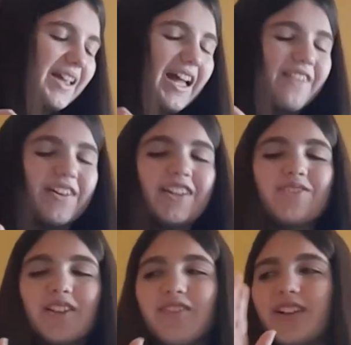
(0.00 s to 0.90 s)
I find this
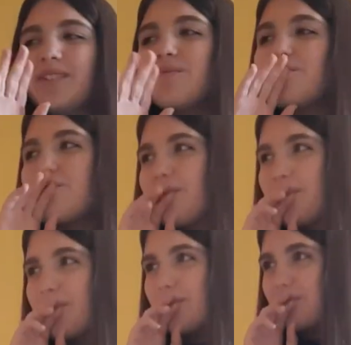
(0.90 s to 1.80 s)
really funny
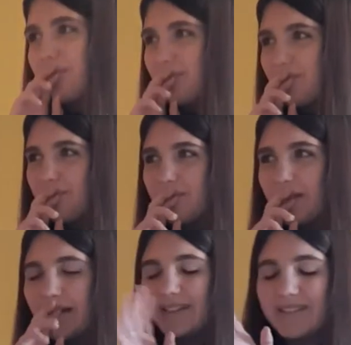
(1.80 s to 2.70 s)

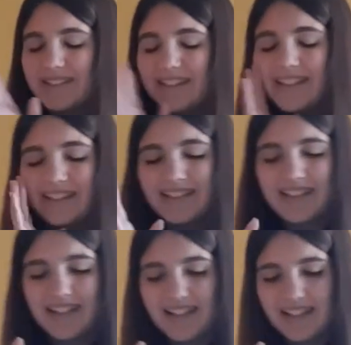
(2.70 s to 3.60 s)
because
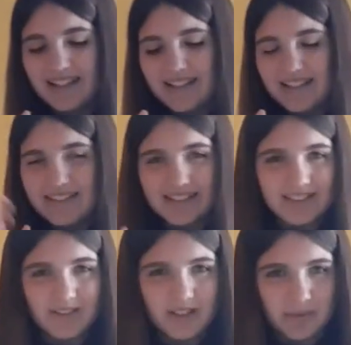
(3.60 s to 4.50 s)
6
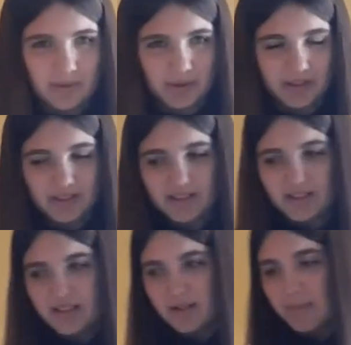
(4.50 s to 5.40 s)
new ships were built,
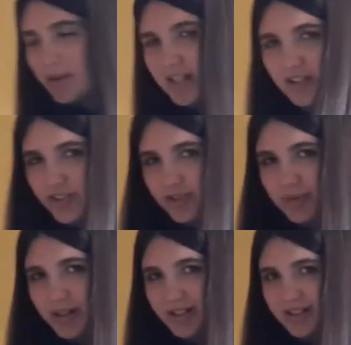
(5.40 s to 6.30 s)
many others
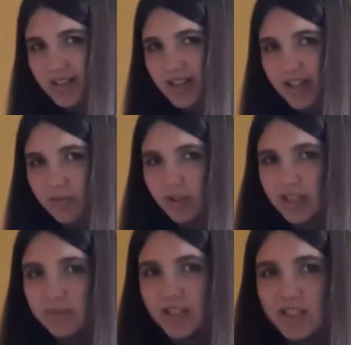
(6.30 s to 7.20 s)
repaired, and
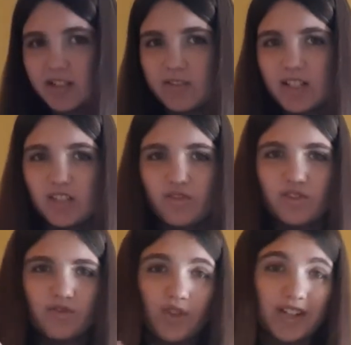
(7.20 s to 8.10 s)
wartime budget increased to
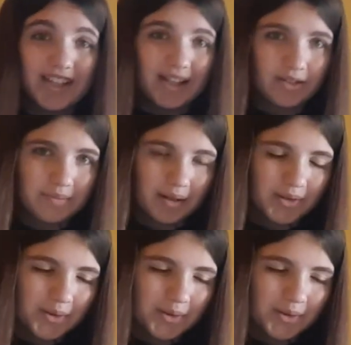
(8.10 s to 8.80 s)
£14,000.